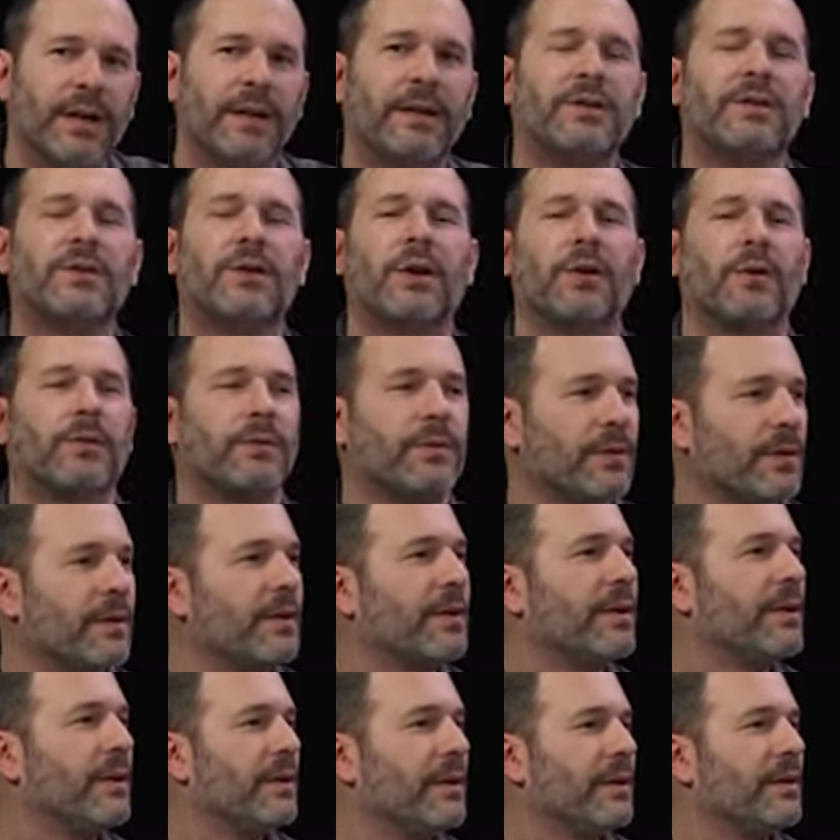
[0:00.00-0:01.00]
What's worse is
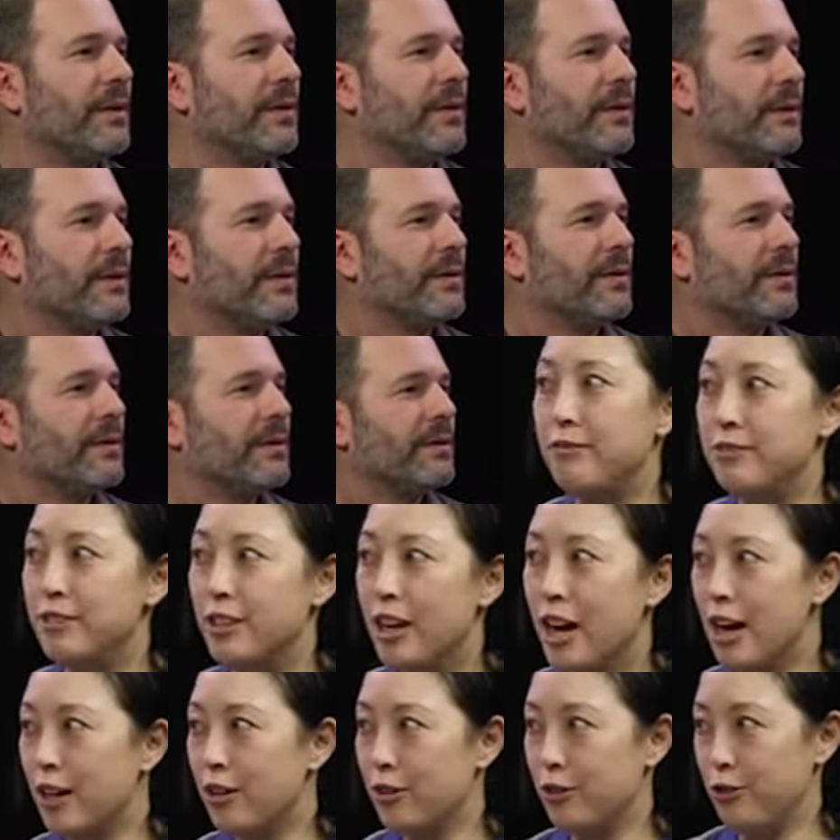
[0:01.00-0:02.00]
if you actually have
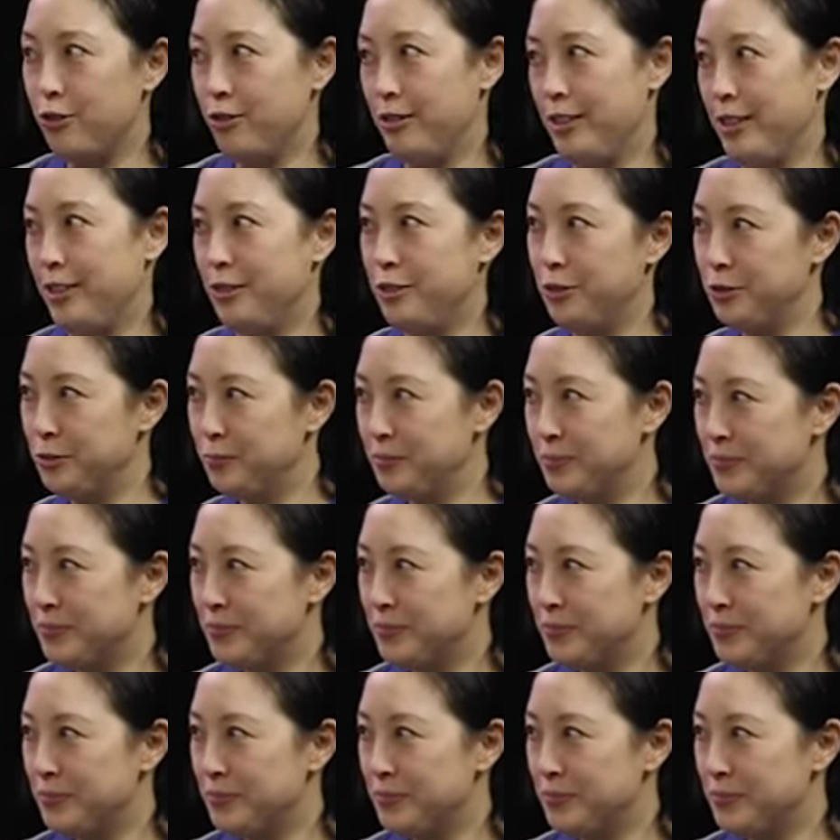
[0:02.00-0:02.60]
not heard that term.